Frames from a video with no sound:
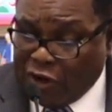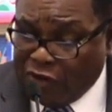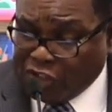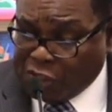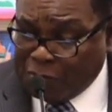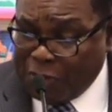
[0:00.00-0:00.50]

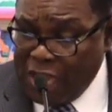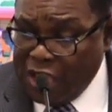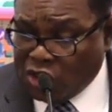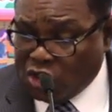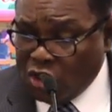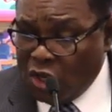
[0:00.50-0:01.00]
of
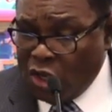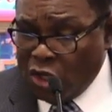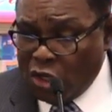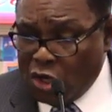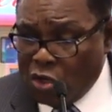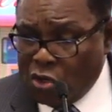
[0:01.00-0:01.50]
speech
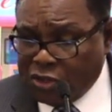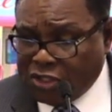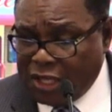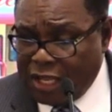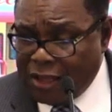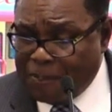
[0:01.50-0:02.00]

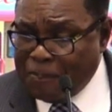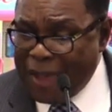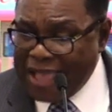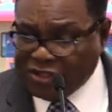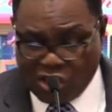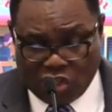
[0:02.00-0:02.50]
used in the
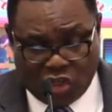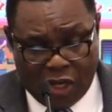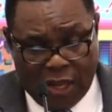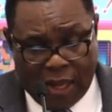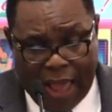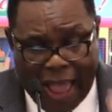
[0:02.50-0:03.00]
passage
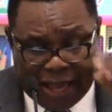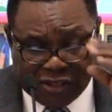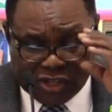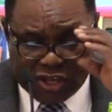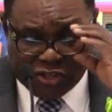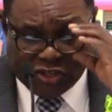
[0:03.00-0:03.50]

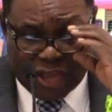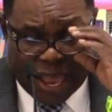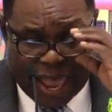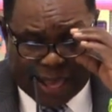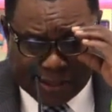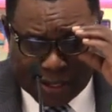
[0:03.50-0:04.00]
Isaiah
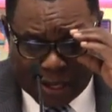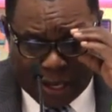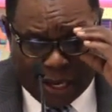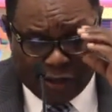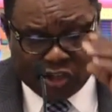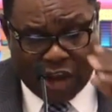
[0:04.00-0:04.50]
says
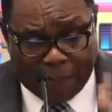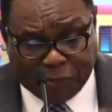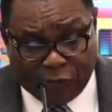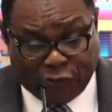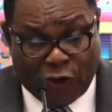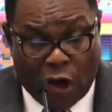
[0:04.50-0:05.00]
in
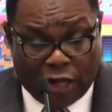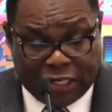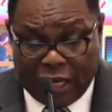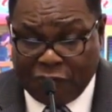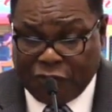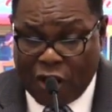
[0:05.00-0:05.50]
chapter
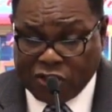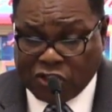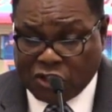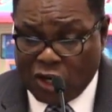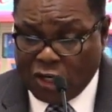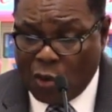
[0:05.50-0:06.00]
40 and
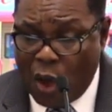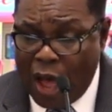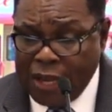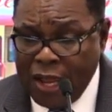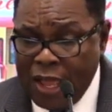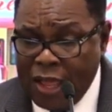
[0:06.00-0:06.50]
verse
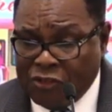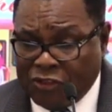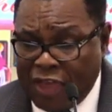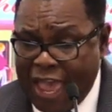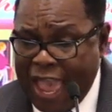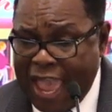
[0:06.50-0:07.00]
31
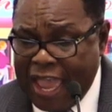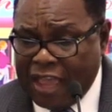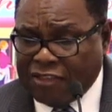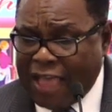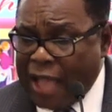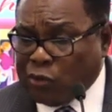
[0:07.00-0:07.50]
They
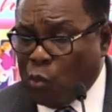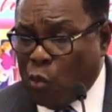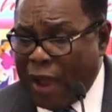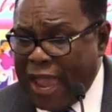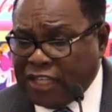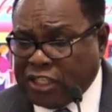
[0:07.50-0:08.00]
that
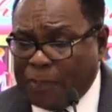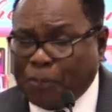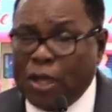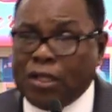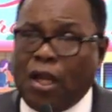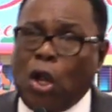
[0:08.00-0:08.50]
wait
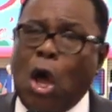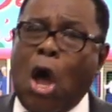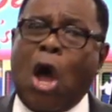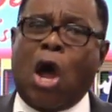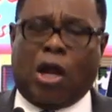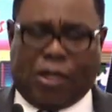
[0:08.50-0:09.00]
upon the
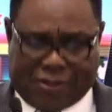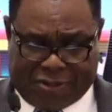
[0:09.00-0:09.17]
Lord